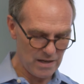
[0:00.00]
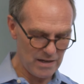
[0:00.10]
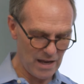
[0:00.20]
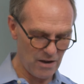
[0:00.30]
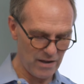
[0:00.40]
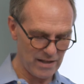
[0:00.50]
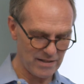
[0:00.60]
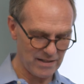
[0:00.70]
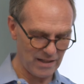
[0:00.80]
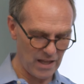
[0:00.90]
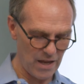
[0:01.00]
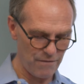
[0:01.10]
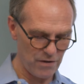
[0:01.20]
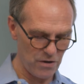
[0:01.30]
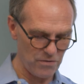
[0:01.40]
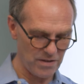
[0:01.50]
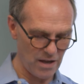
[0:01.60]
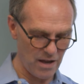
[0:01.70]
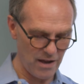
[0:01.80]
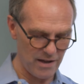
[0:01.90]
Now, as life goes
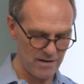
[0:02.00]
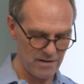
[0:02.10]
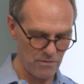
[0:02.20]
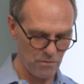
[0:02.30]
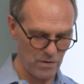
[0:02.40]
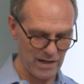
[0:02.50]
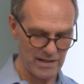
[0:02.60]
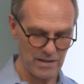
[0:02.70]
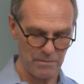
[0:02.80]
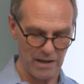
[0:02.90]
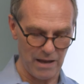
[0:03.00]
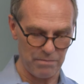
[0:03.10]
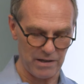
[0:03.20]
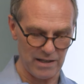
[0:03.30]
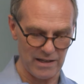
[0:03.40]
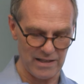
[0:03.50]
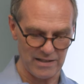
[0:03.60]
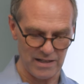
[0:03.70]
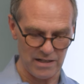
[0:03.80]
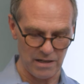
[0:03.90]
on, what ends up happening
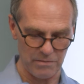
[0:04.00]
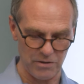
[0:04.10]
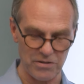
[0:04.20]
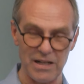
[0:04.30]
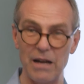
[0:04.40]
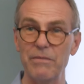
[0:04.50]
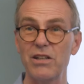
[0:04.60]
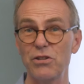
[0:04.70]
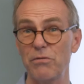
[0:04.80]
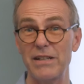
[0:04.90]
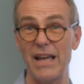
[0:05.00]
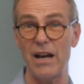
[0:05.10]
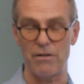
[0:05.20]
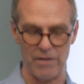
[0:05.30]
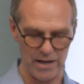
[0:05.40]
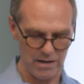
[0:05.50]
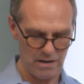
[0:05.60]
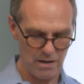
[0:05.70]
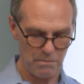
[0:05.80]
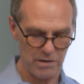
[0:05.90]
is income goes down because you retire, right?
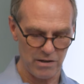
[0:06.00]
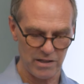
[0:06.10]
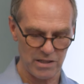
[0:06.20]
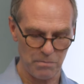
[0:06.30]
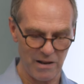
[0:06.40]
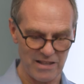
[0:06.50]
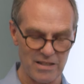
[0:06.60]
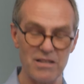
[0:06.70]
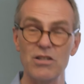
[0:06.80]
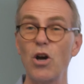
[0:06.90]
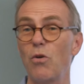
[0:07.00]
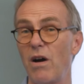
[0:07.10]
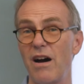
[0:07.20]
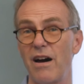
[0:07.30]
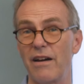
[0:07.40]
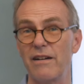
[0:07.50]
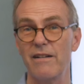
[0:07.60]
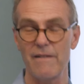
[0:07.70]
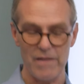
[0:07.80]
But your expenses go on.